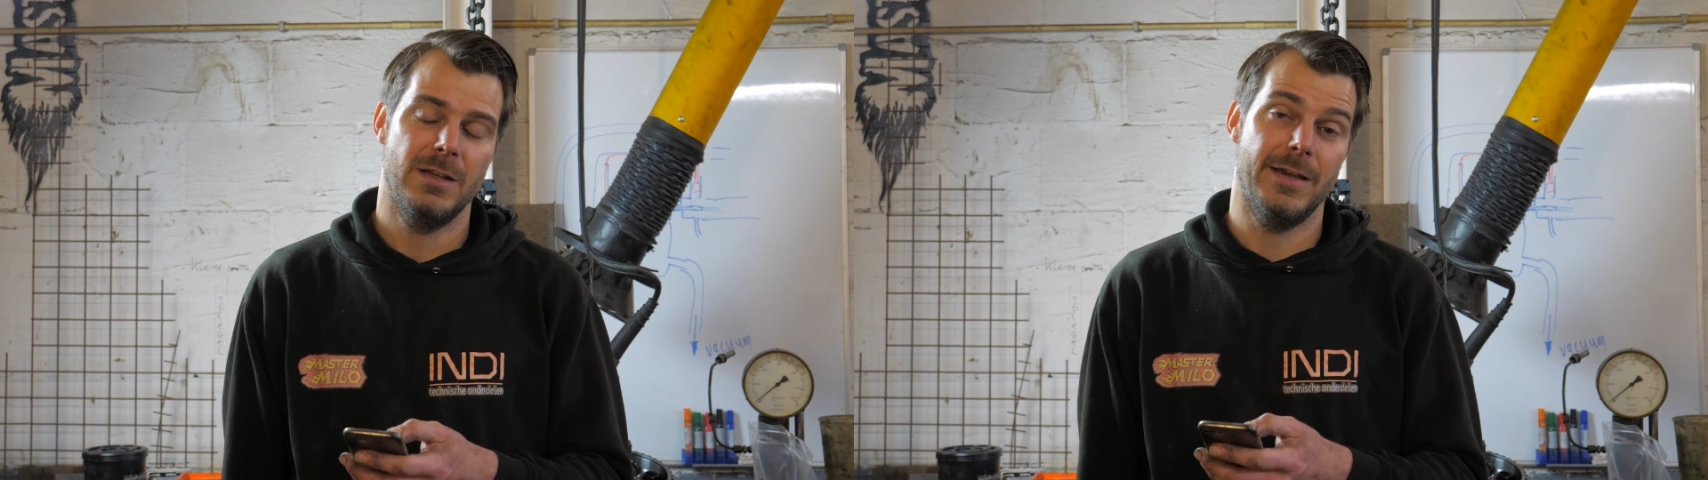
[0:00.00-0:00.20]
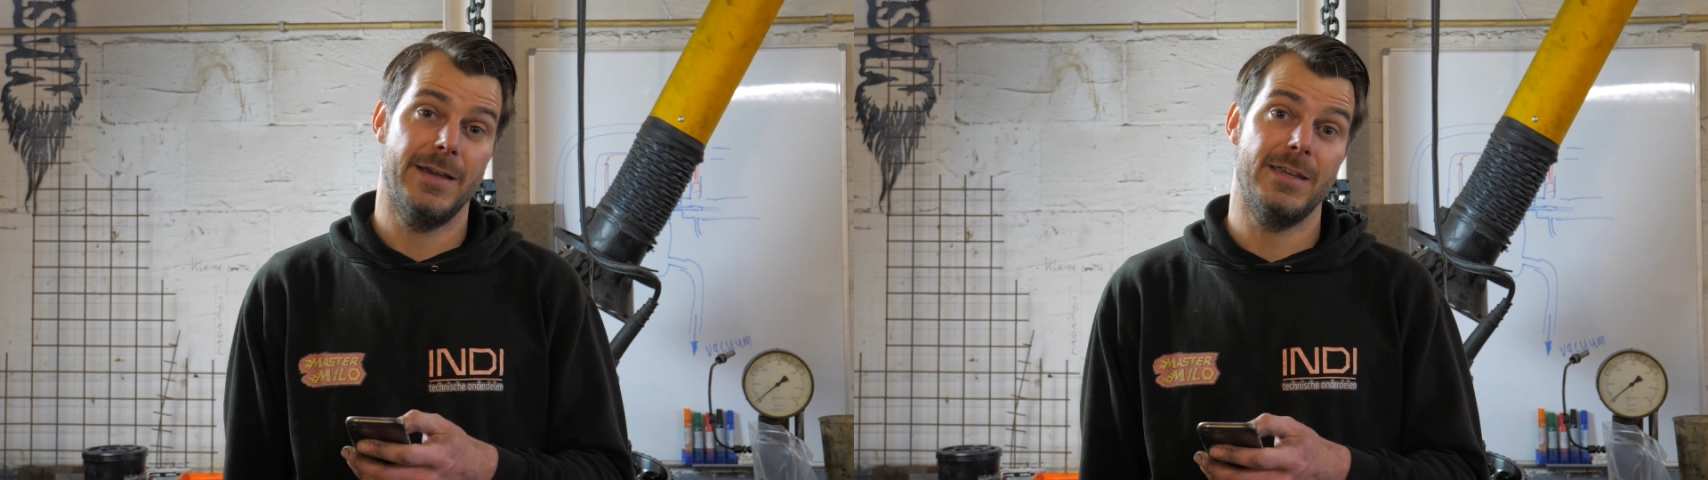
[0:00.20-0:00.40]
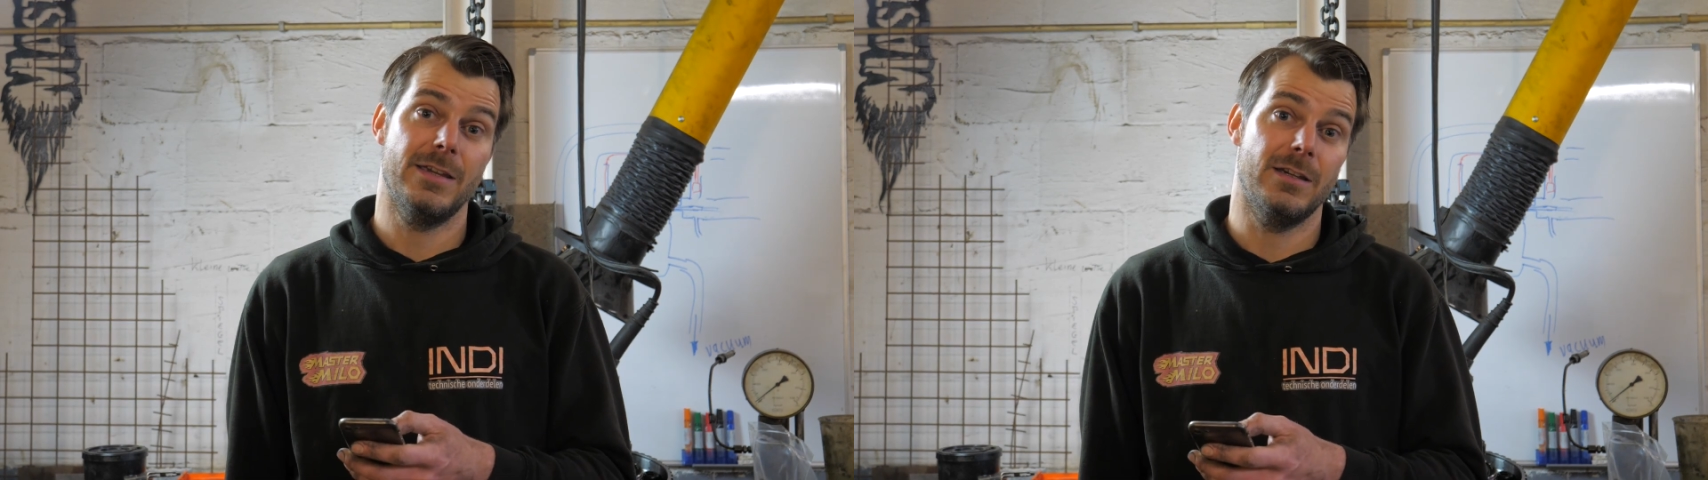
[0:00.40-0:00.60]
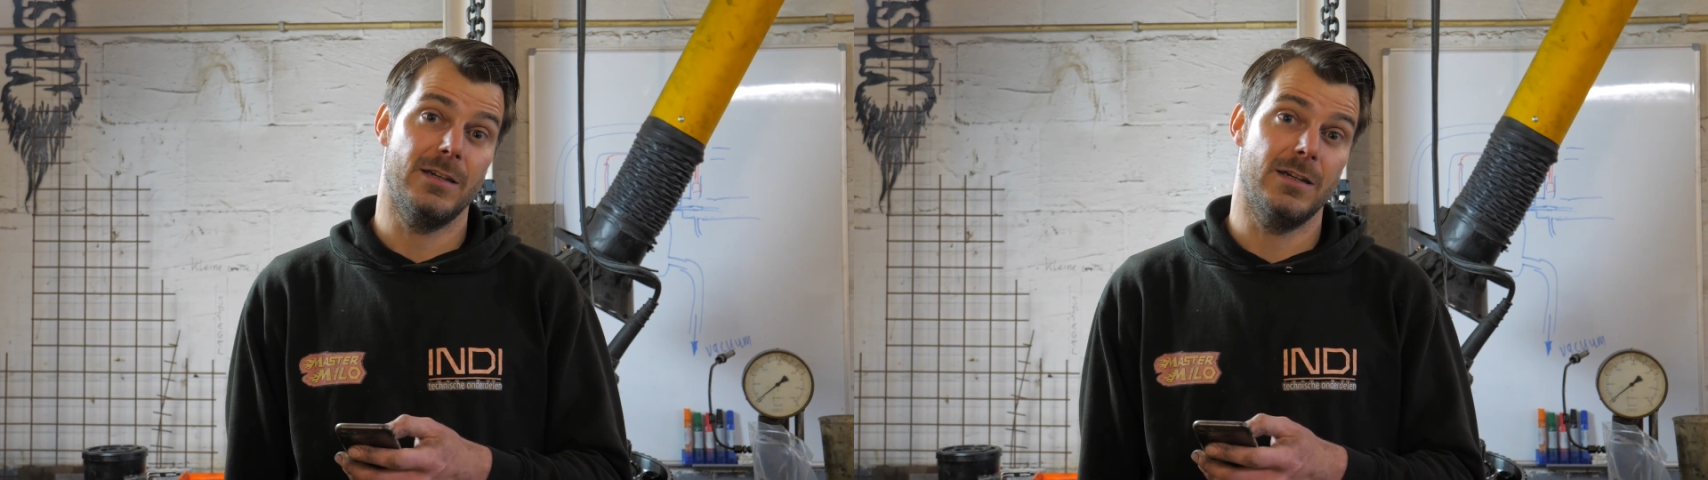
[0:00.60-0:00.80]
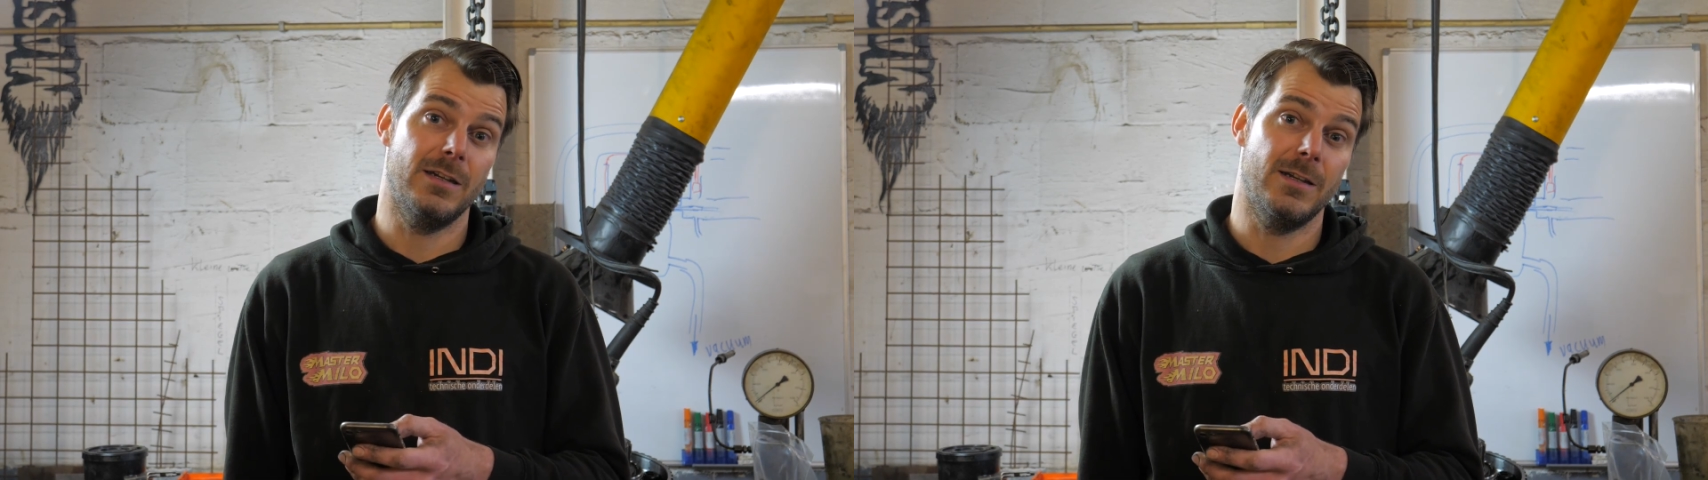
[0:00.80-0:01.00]
I
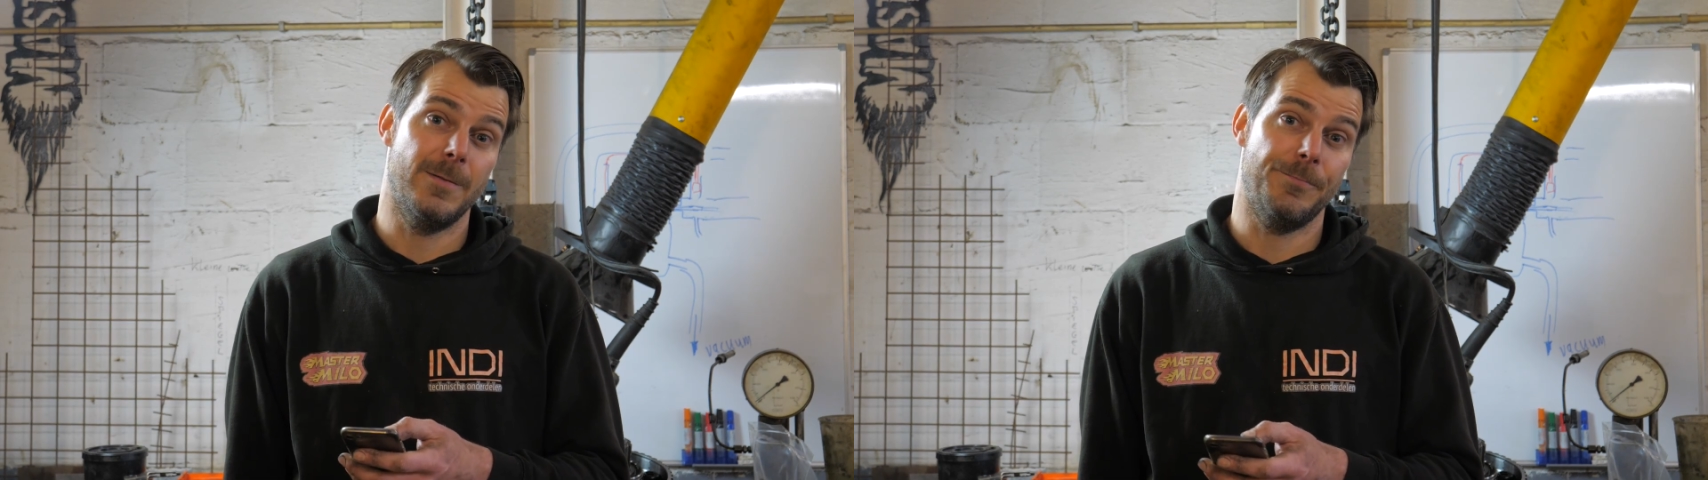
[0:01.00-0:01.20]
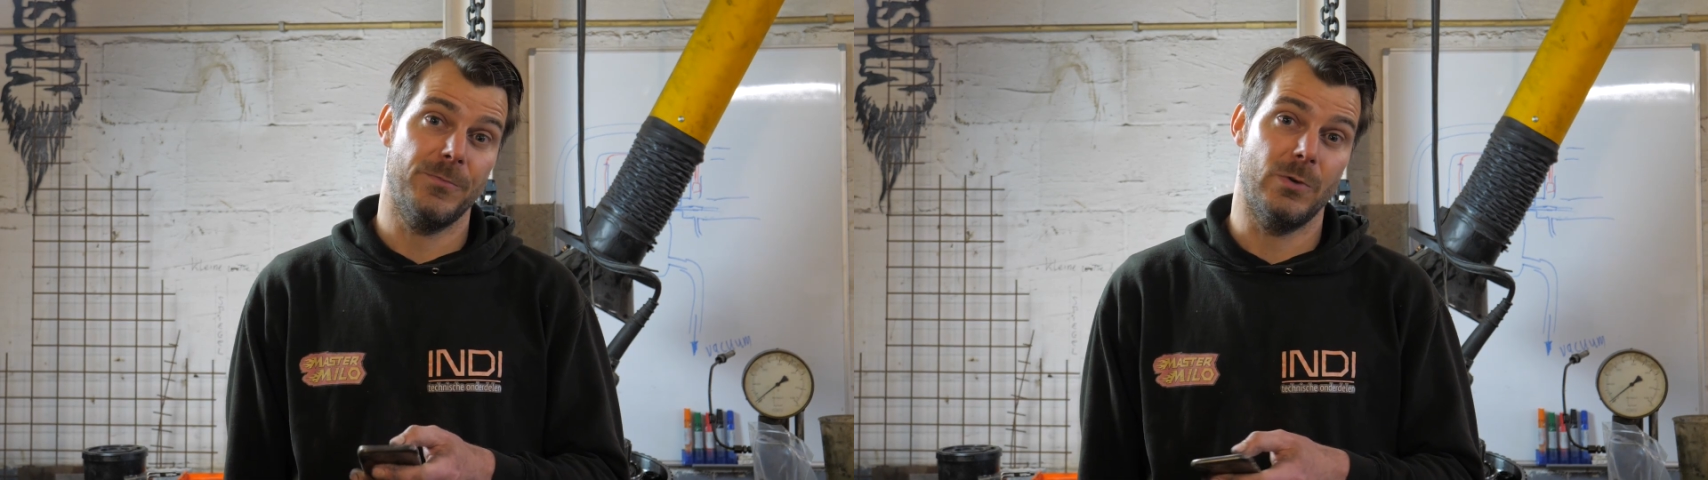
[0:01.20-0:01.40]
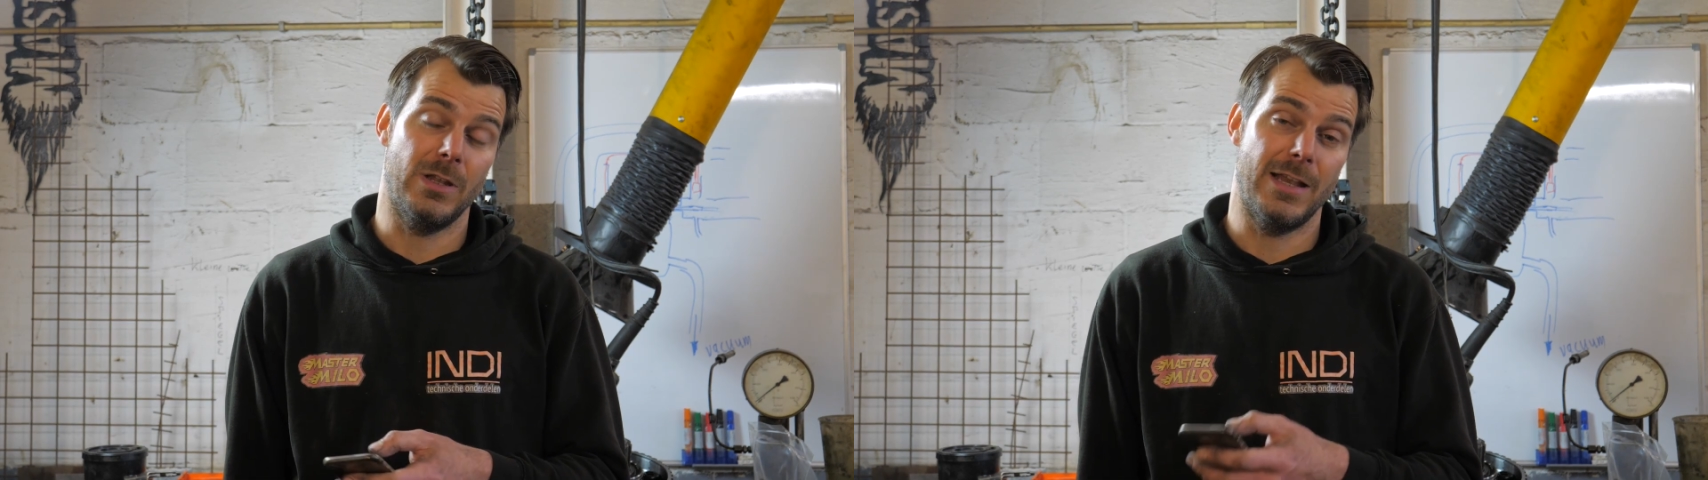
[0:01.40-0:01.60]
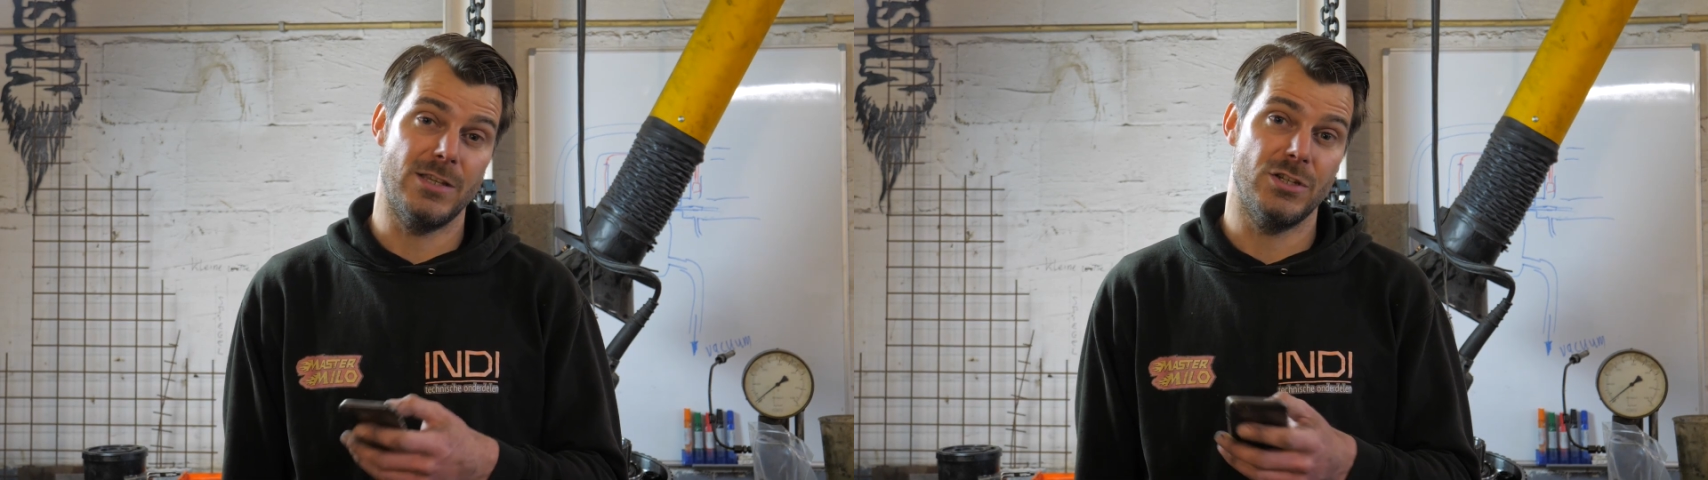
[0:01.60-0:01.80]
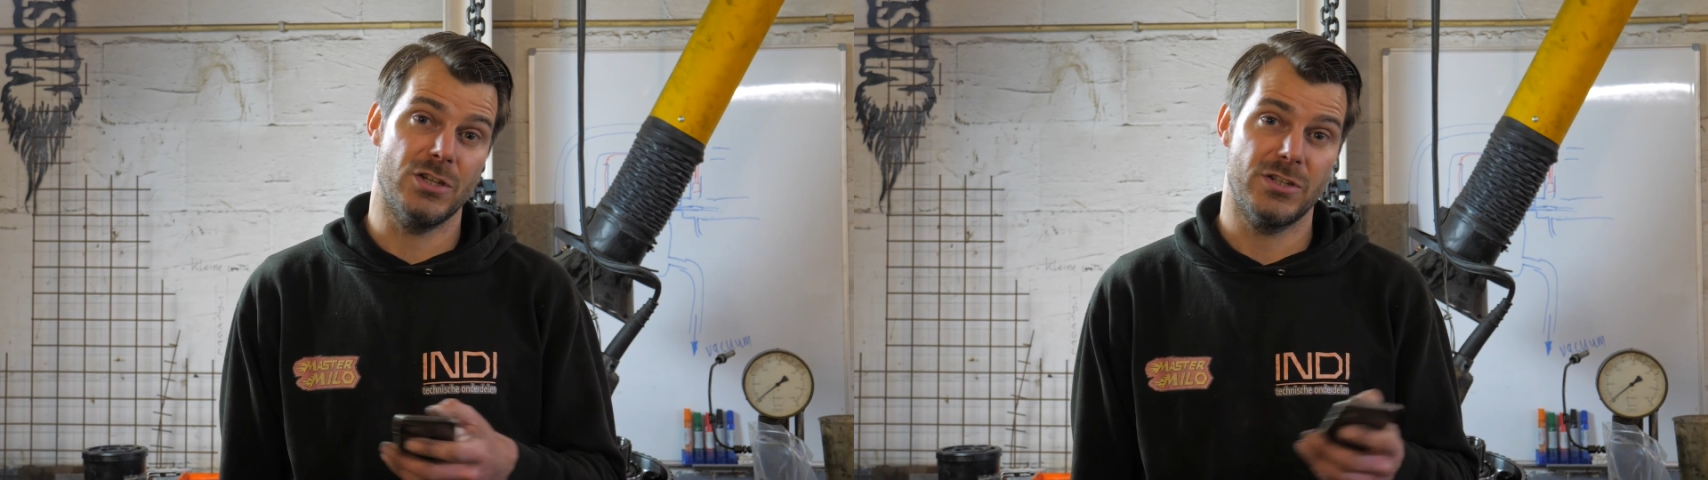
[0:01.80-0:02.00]
um, well, I
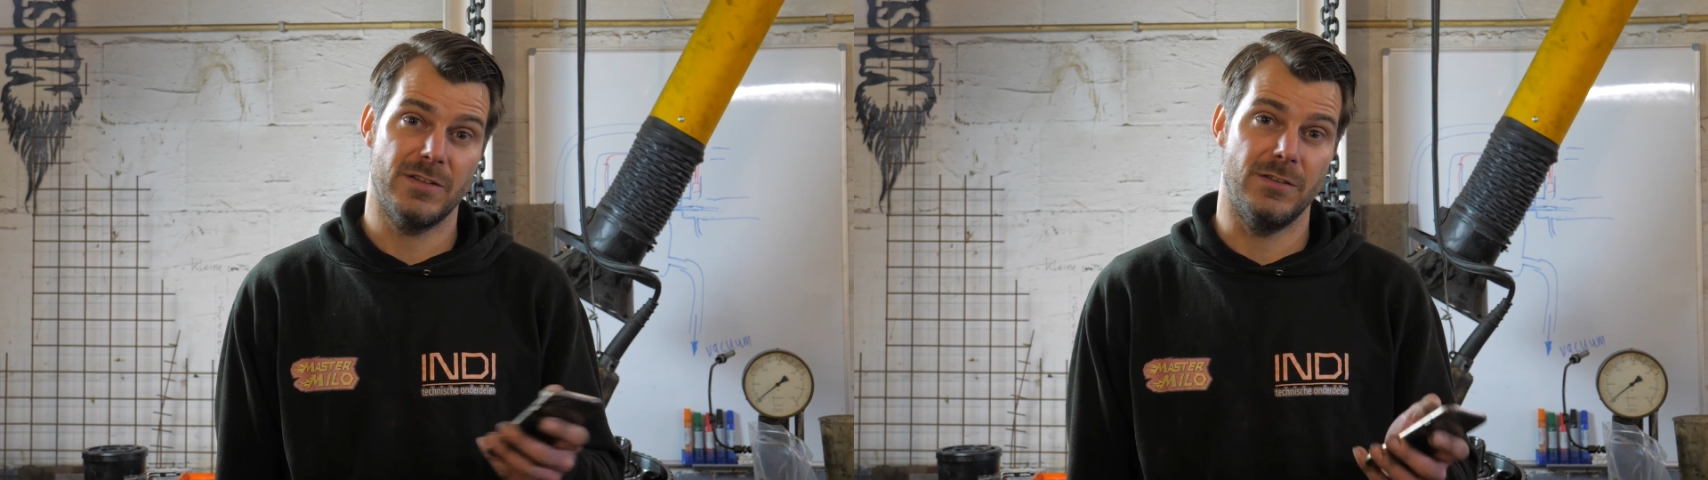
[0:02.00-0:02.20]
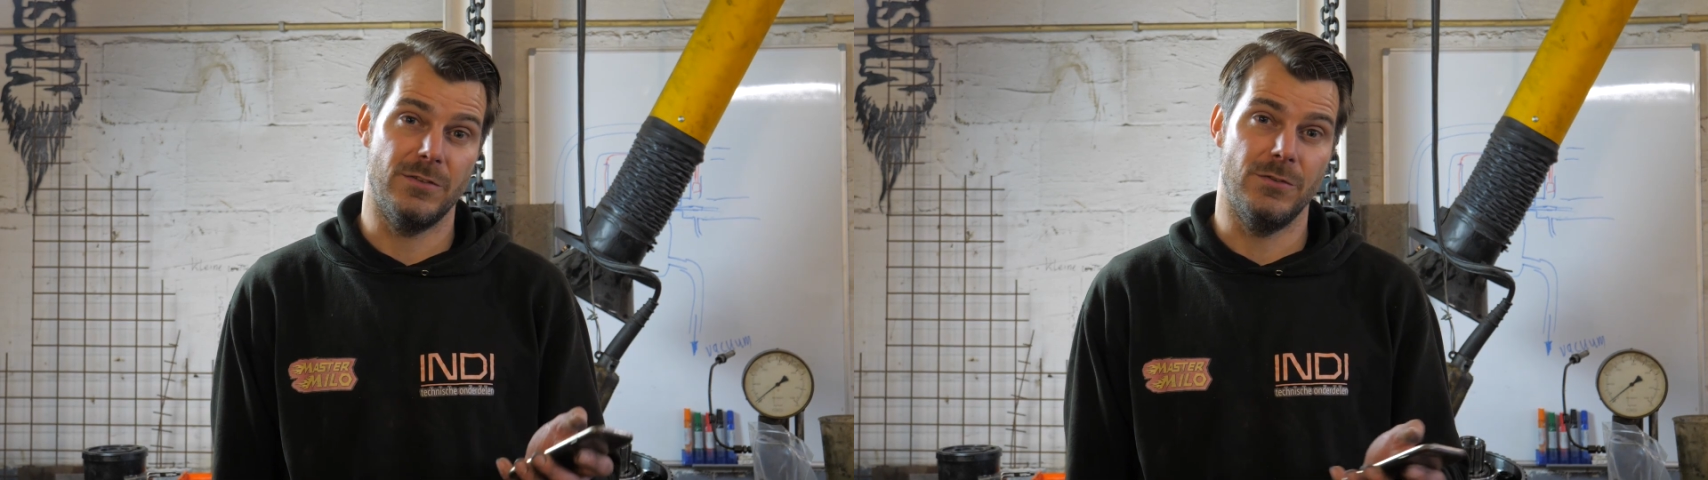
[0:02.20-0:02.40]
just